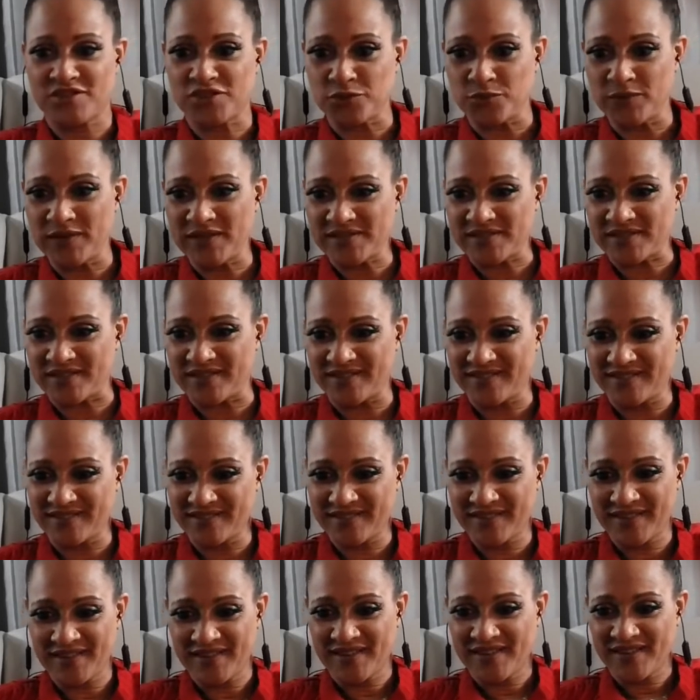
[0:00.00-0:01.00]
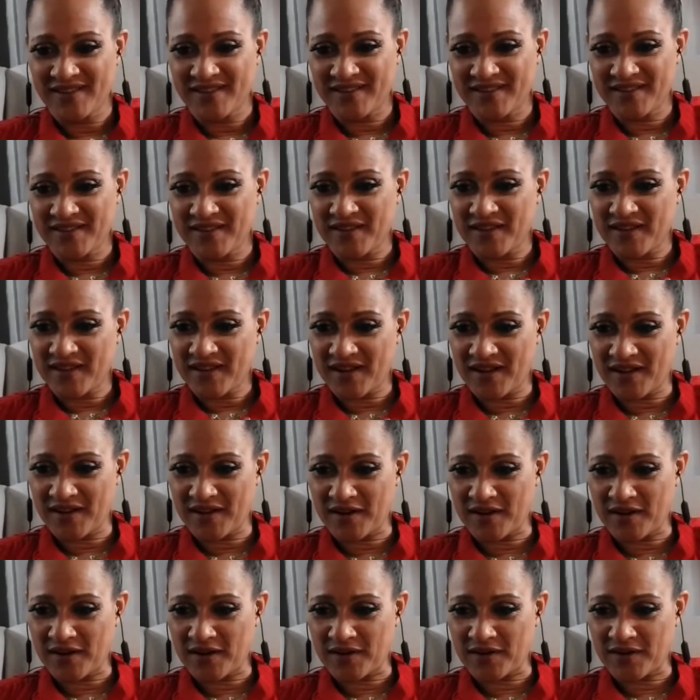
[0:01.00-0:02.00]
Too easy.
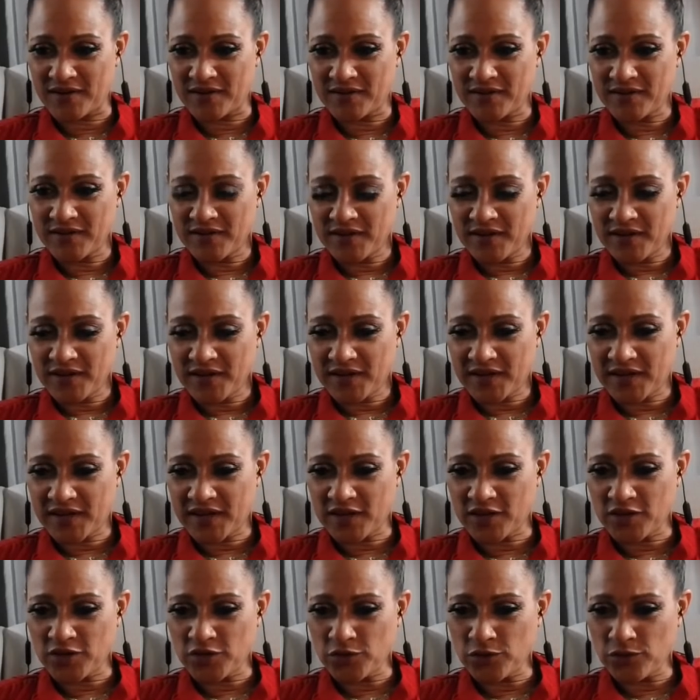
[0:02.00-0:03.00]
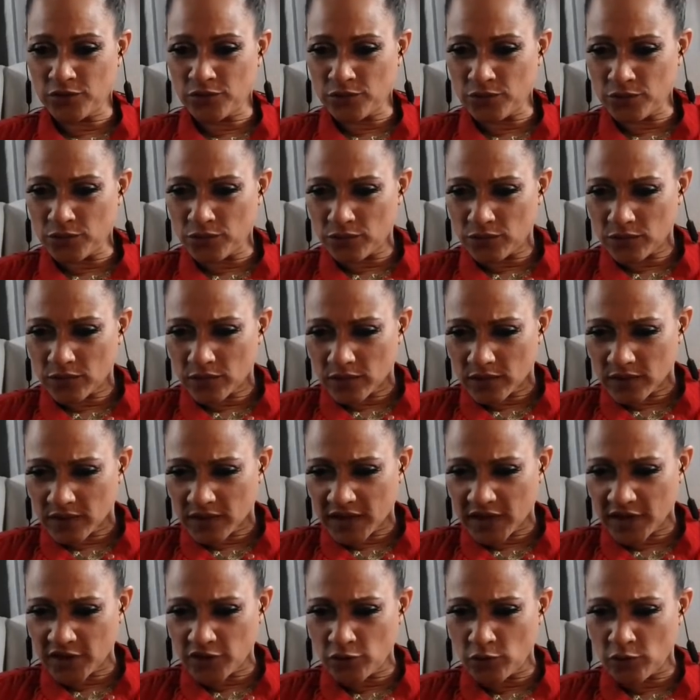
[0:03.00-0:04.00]
Can
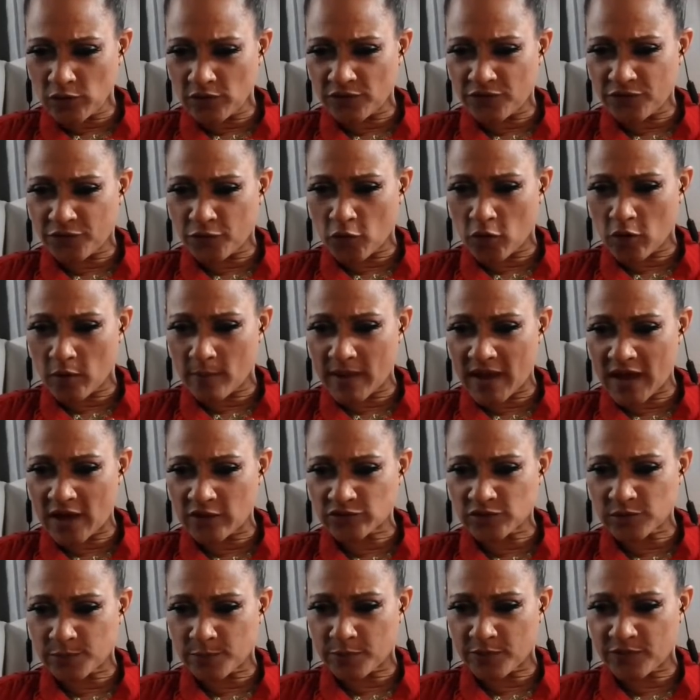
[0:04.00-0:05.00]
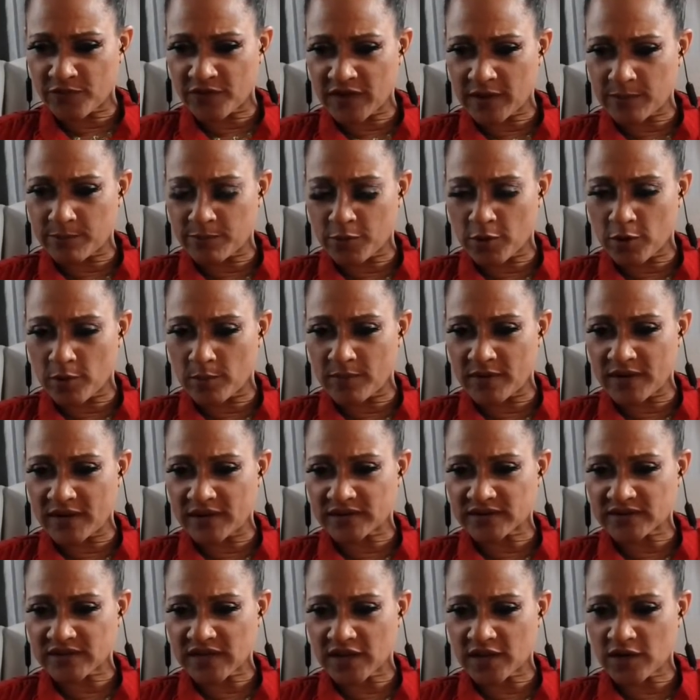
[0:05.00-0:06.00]
you inform how to prevent
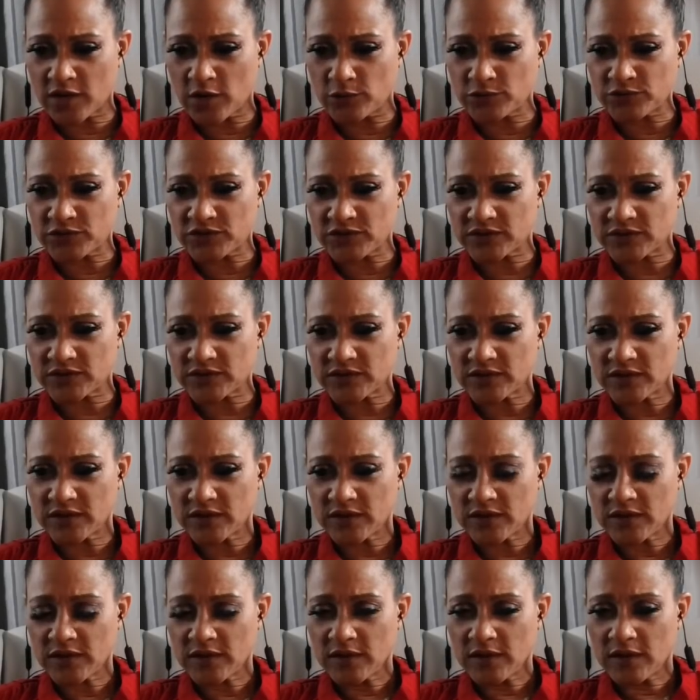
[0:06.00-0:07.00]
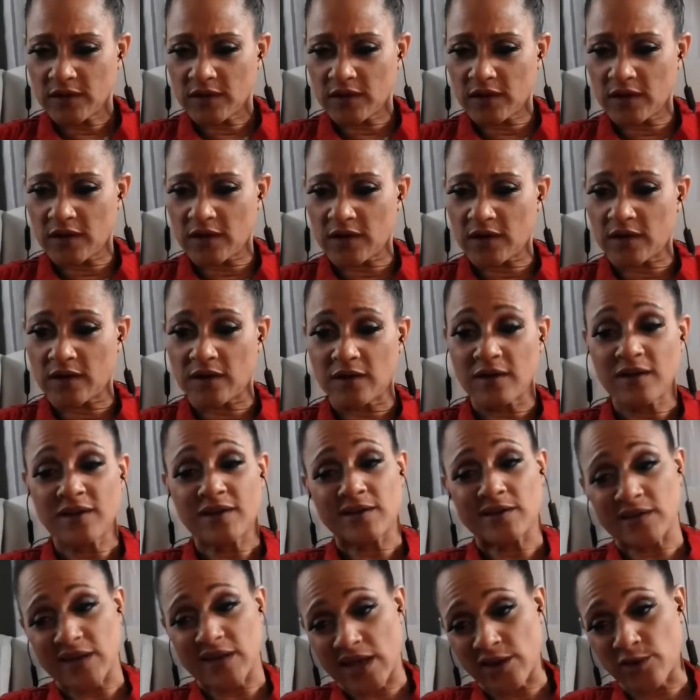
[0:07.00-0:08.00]
permanent psychosis? Not
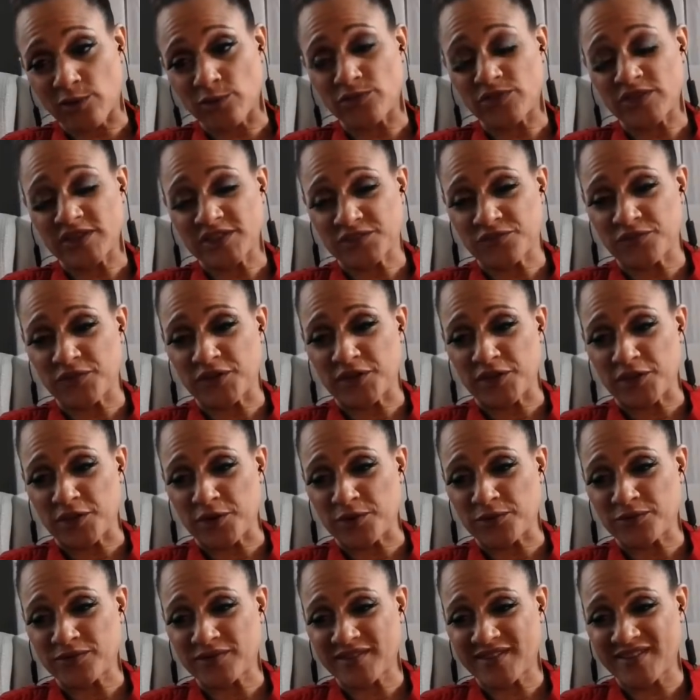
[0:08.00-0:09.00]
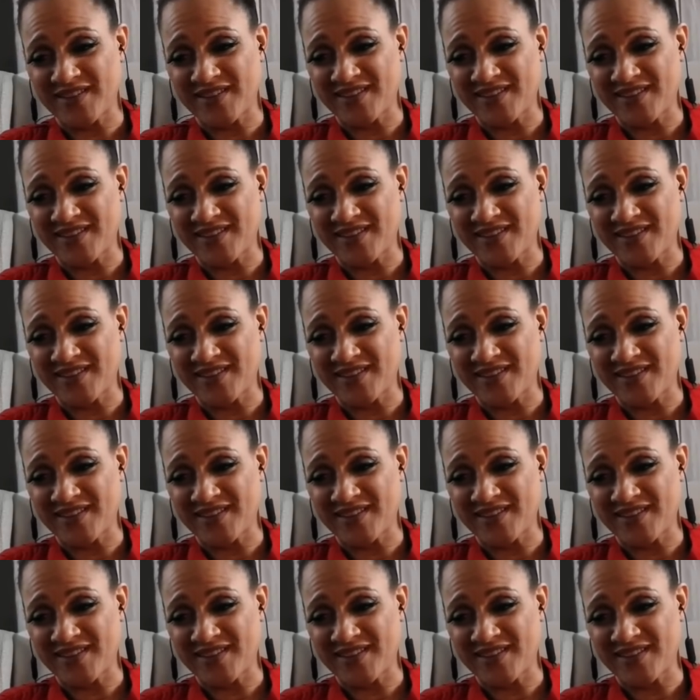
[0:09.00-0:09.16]
on this video,